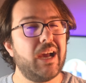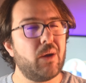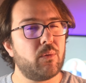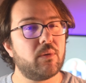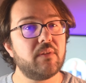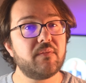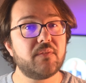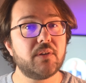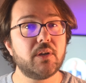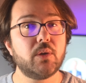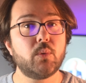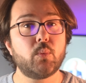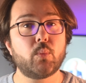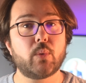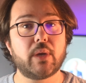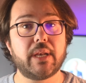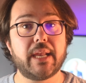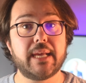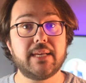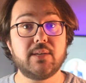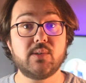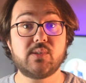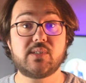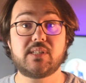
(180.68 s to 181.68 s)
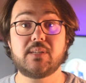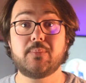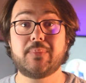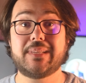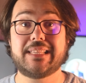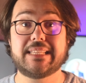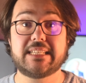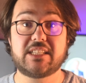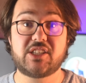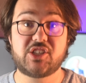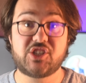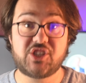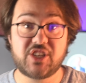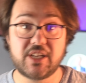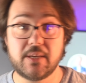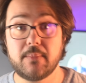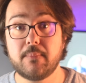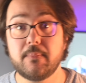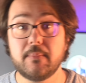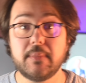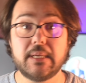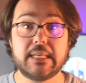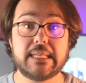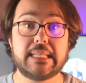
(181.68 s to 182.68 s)
However, when I used them in the
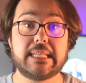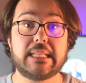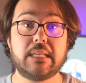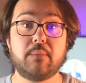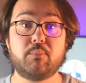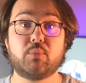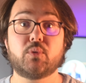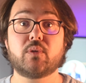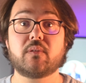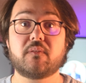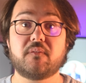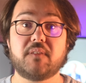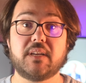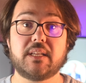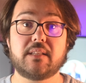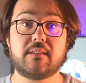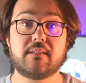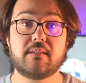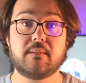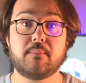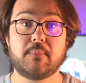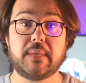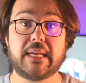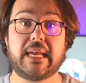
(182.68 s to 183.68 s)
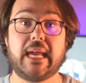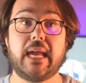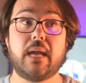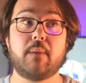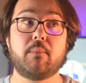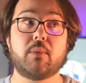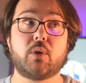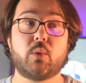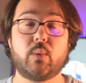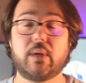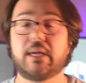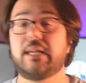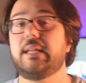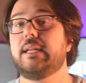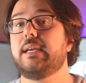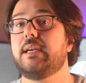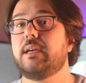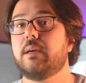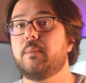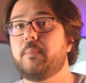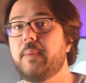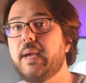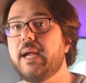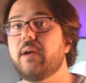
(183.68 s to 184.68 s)
gym, the poor fit became
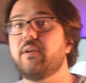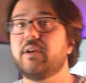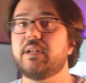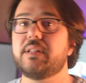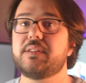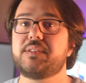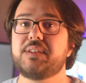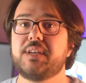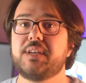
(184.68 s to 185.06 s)
quickly apparent.